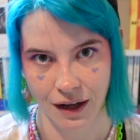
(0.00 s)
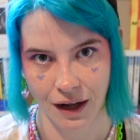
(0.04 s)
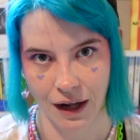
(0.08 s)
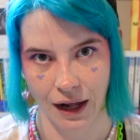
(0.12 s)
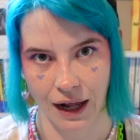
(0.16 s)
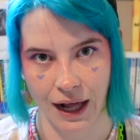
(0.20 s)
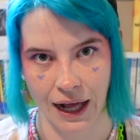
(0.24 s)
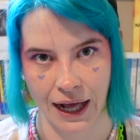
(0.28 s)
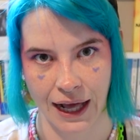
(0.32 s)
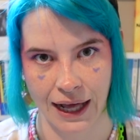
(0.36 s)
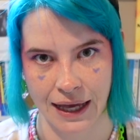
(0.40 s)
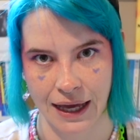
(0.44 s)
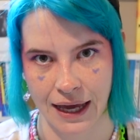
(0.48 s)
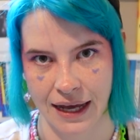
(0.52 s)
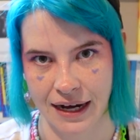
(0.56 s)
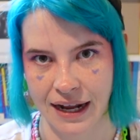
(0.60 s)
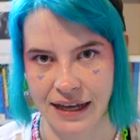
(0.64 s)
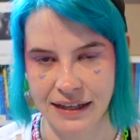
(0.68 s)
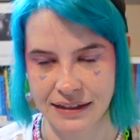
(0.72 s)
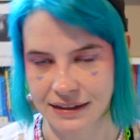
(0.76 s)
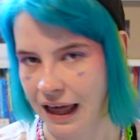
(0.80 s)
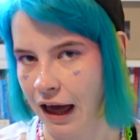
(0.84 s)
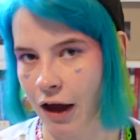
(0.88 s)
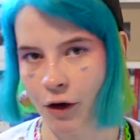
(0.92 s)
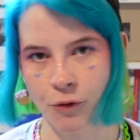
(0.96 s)
I
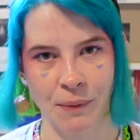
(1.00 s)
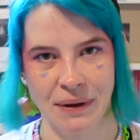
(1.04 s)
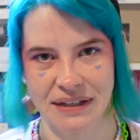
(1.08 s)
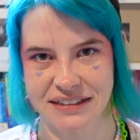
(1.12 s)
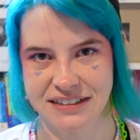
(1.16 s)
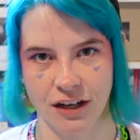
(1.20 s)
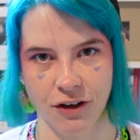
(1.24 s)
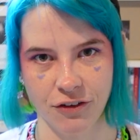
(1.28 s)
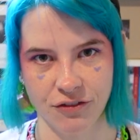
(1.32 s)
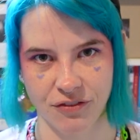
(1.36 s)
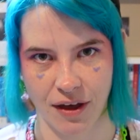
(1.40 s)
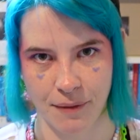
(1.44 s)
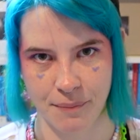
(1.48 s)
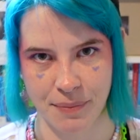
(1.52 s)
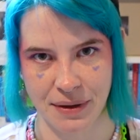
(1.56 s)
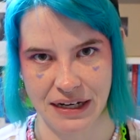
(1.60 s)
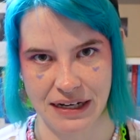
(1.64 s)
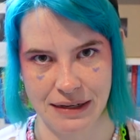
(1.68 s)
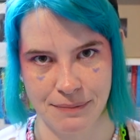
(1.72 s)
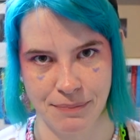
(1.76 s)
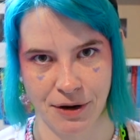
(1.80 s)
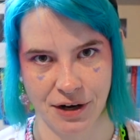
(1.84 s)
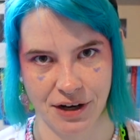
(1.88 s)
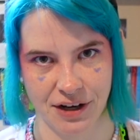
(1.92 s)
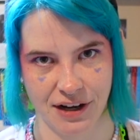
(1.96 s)
allowed myself that
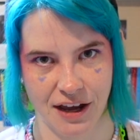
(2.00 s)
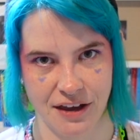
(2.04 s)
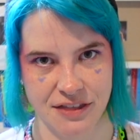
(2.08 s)
pity party.